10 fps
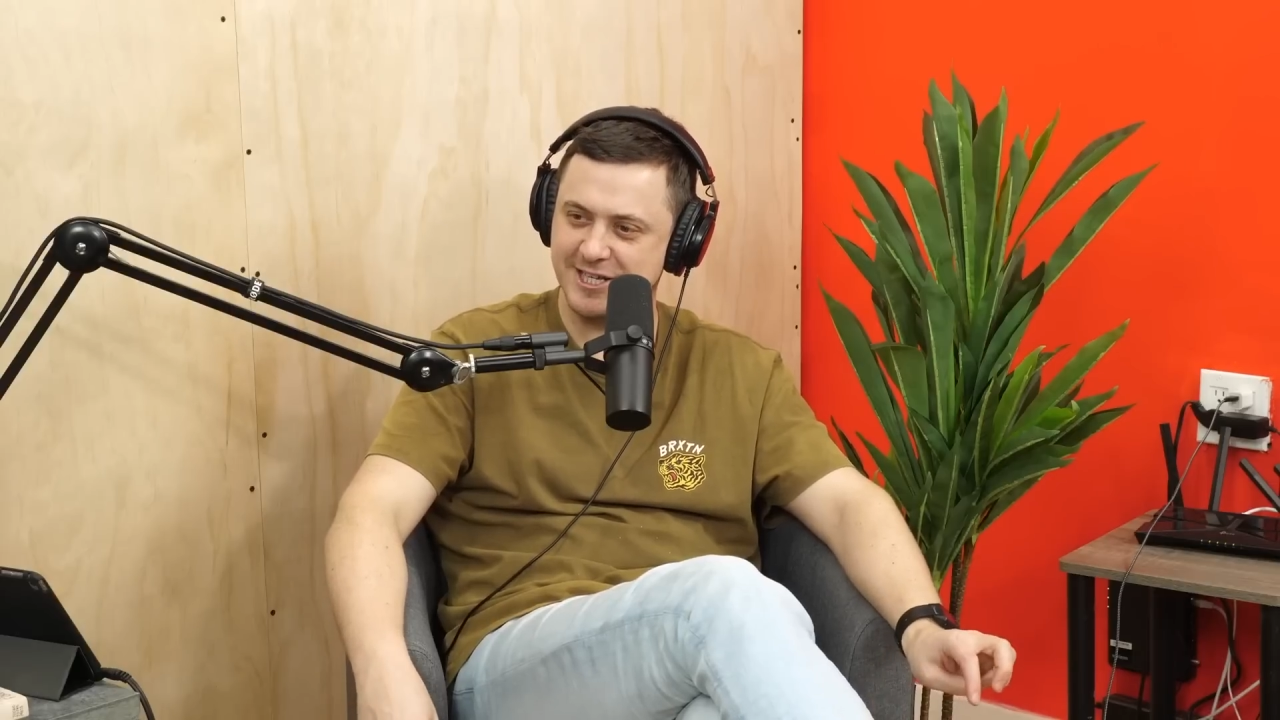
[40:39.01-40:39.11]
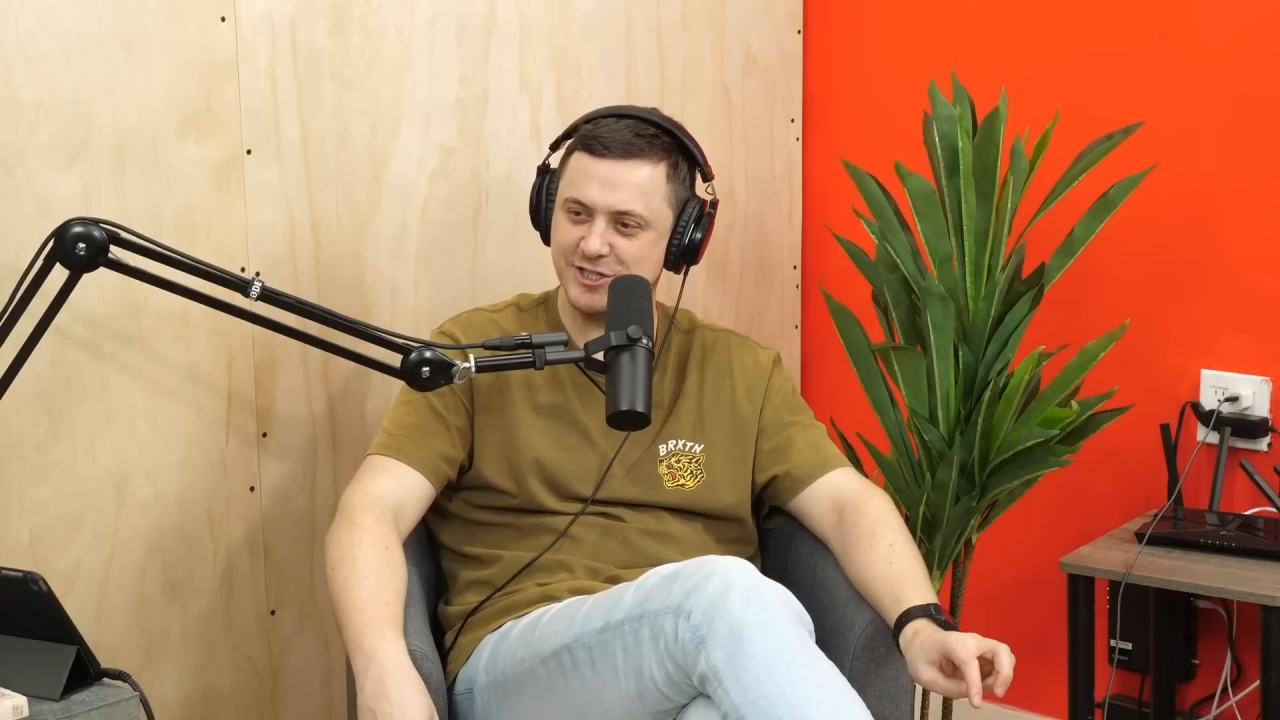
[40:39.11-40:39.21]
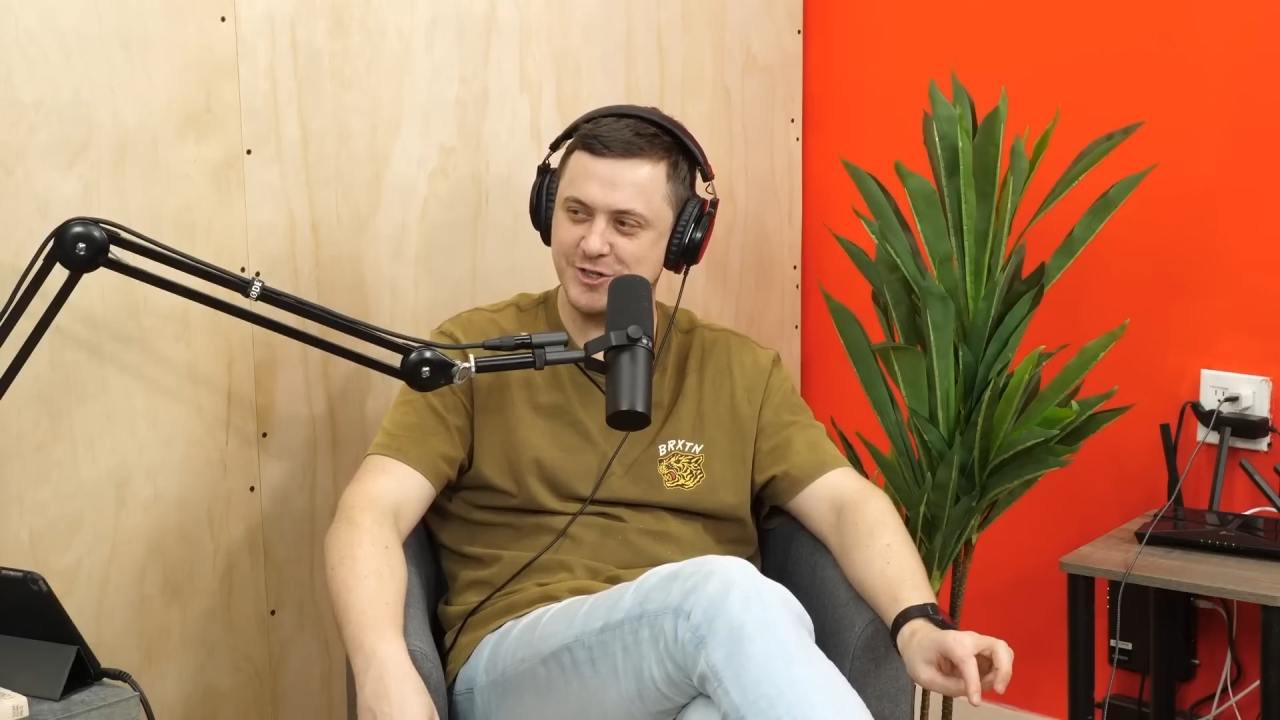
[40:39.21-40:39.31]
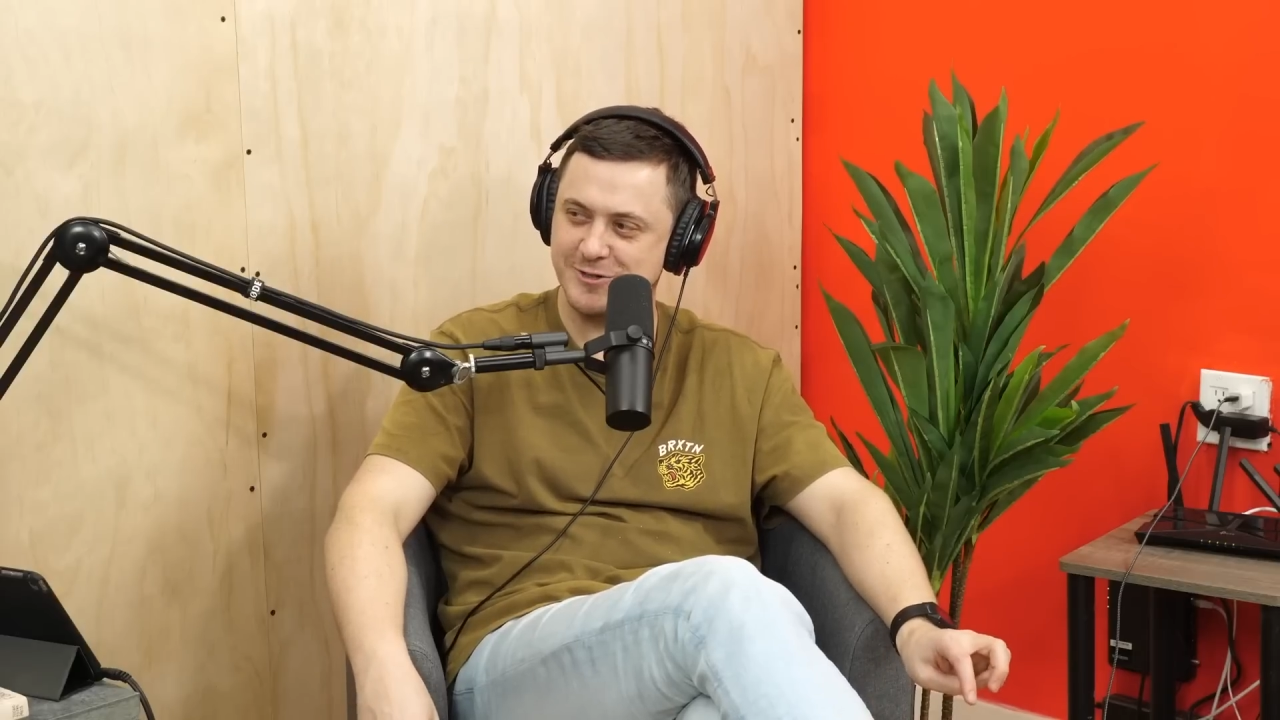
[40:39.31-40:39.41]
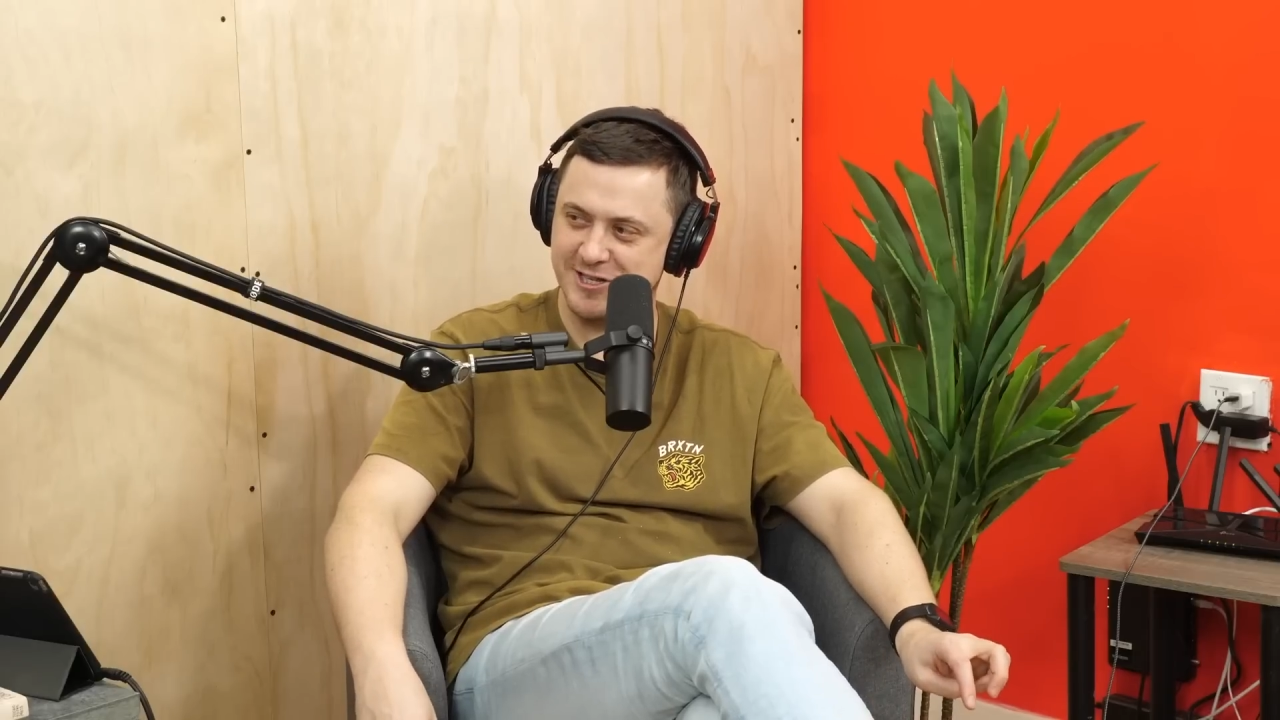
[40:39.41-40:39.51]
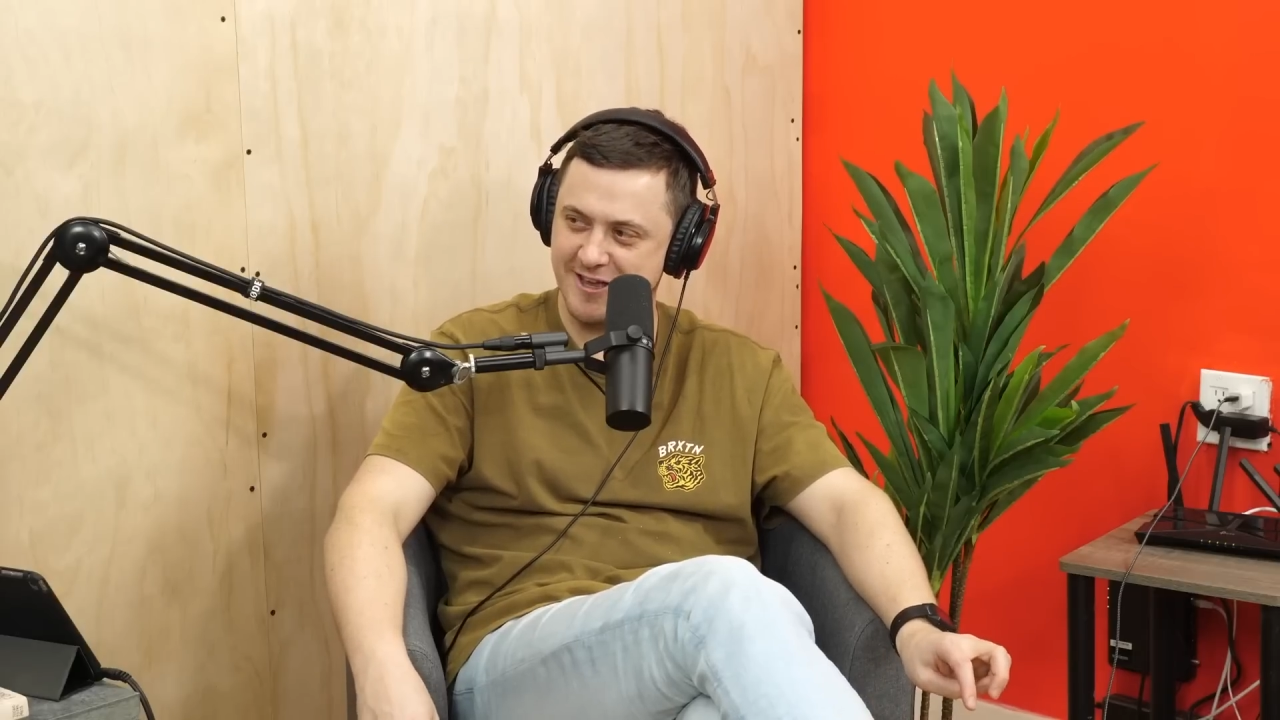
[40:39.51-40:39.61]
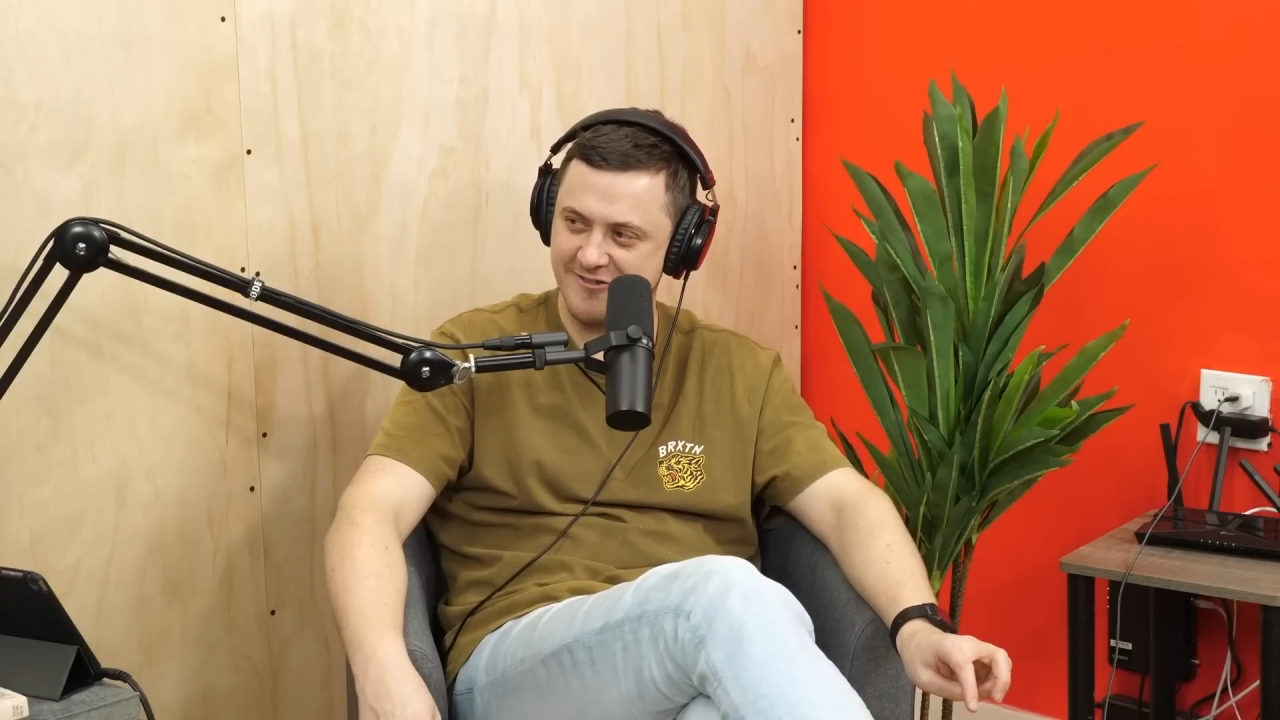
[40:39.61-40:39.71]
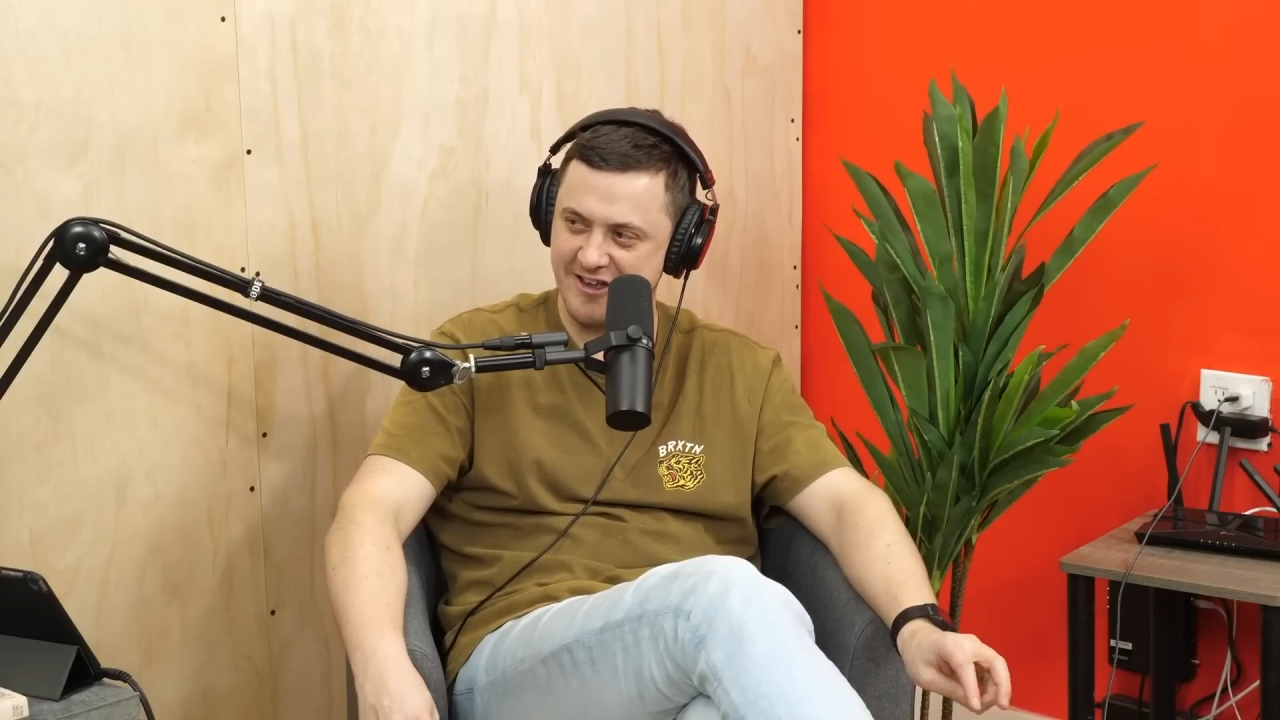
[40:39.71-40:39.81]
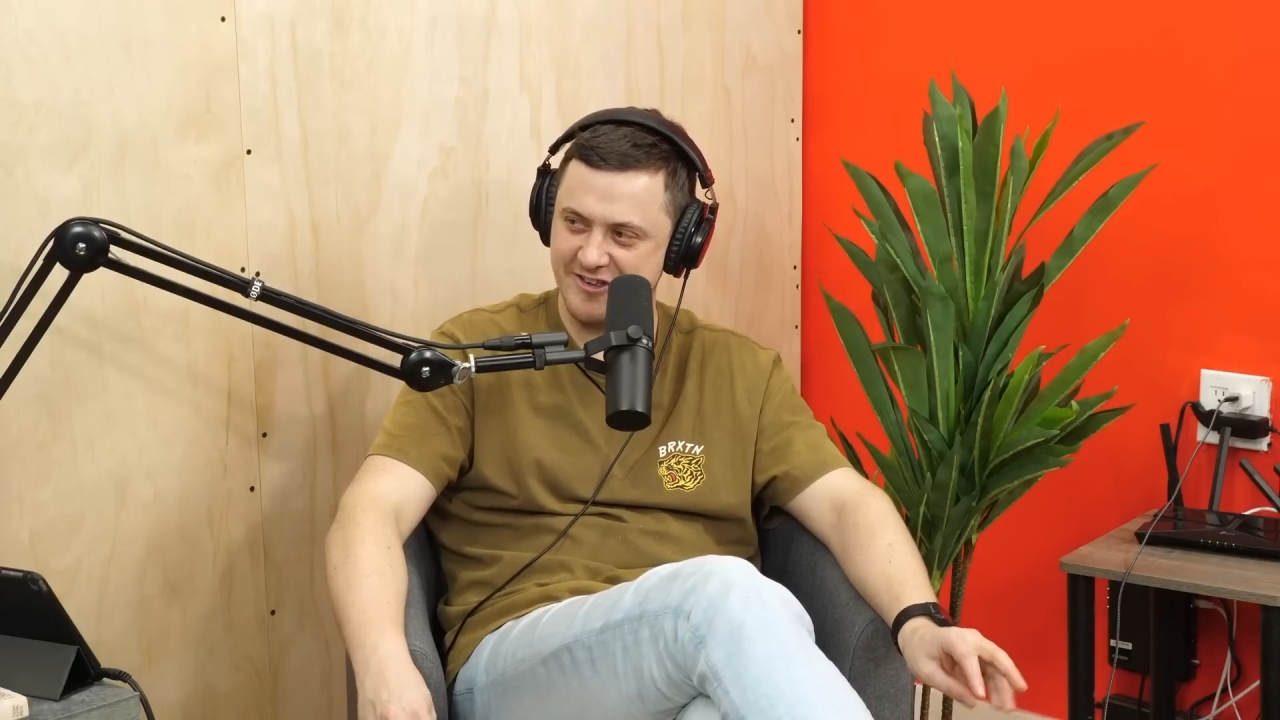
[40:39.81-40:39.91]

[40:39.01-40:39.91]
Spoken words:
like a Jewish thing, right?